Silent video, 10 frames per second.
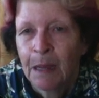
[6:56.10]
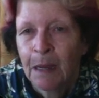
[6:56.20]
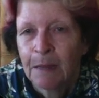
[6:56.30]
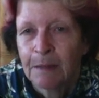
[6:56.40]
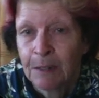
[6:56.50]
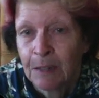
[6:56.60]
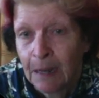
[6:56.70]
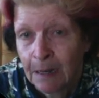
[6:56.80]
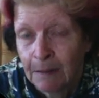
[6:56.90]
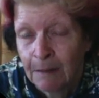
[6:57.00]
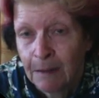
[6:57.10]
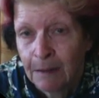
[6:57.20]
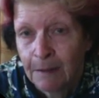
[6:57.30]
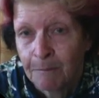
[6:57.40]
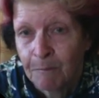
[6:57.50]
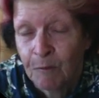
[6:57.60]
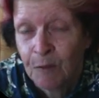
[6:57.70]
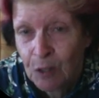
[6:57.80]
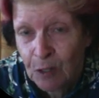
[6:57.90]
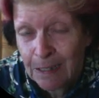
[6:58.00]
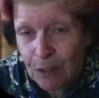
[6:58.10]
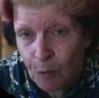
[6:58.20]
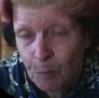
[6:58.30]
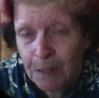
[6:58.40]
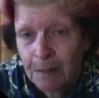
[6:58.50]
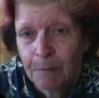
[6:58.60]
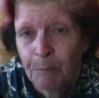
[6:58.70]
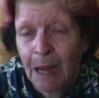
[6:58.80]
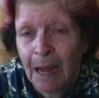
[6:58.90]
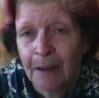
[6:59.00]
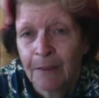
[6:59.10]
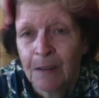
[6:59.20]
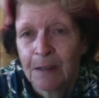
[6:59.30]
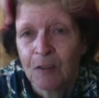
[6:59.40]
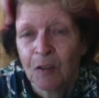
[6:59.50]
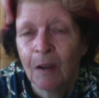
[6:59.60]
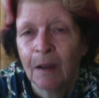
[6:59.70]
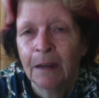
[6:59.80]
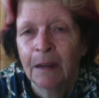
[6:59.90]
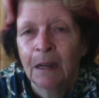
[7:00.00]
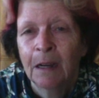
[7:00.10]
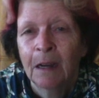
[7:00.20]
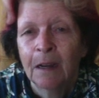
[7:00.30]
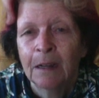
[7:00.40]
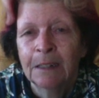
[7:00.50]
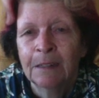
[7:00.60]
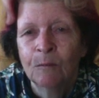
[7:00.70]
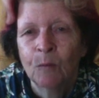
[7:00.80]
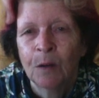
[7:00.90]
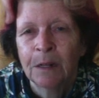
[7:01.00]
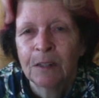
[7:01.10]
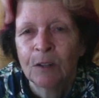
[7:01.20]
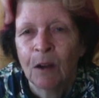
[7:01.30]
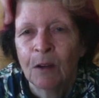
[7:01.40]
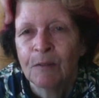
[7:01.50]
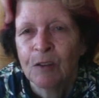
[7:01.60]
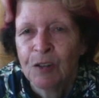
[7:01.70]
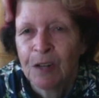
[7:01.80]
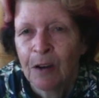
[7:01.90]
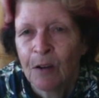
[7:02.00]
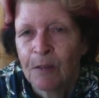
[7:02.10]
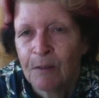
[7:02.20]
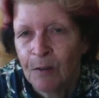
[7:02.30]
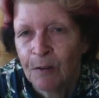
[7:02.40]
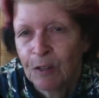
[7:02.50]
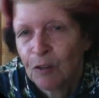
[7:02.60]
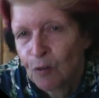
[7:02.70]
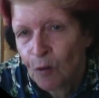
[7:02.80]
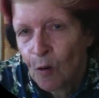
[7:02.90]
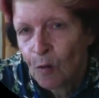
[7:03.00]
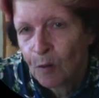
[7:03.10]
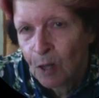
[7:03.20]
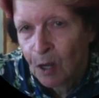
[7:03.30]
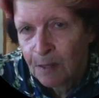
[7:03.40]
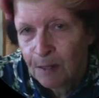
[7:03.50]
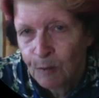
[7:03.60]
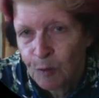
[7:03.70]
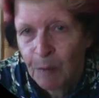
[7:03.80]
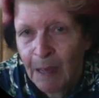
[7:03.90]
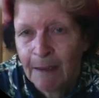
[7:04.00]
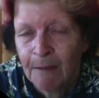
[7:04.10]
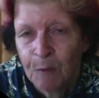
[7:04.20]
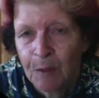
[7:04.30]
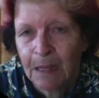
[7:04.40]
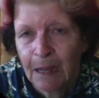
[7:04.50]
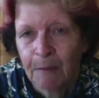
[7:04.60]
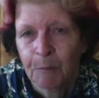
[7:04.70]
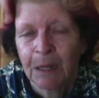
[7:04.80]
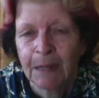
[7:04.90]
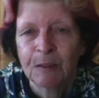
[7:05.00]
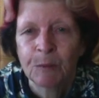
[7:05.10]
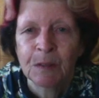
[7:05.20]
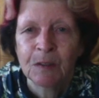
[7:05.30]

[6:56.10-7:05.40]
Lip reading: such a visually dominant part of the design. I didn't want it to overshadow the very strong lines I was making with the other placements,